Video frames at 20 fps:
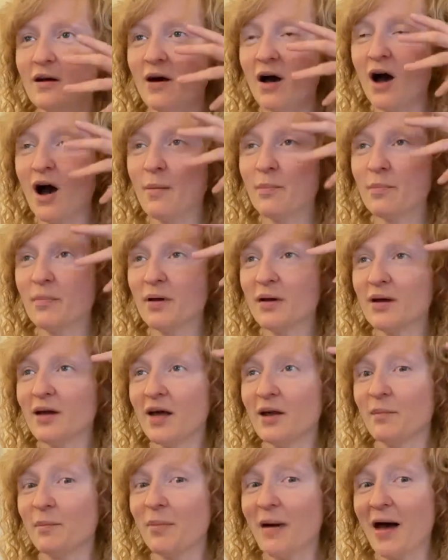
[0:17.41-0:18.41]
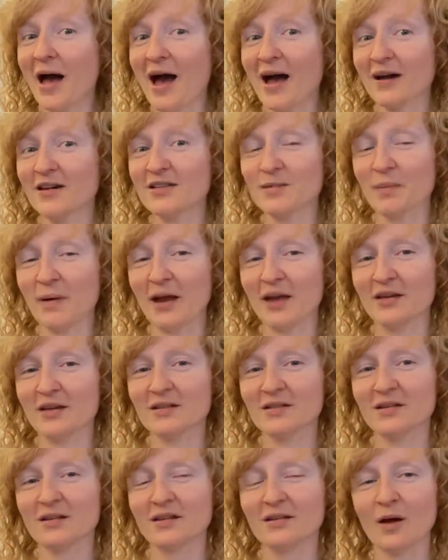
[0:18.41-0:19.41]
up and back
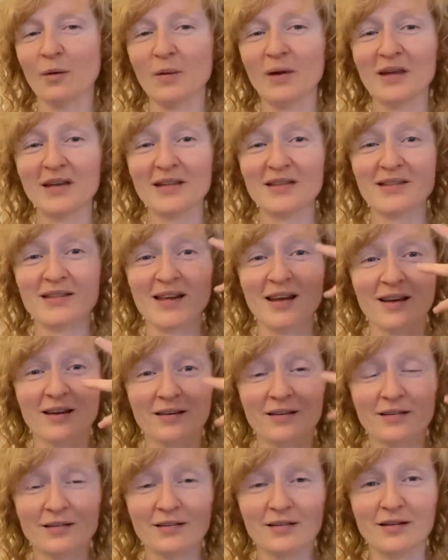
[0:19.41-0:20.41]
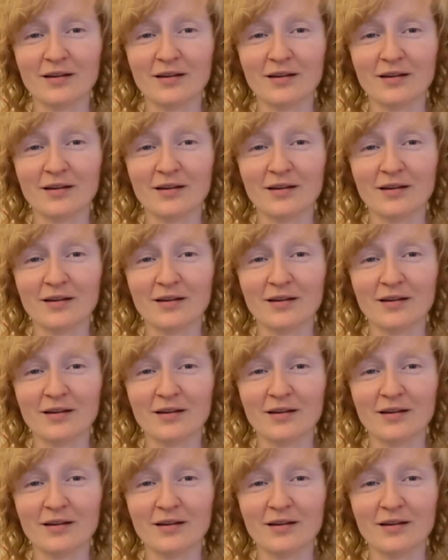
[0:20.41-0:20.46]
space that we can sing in.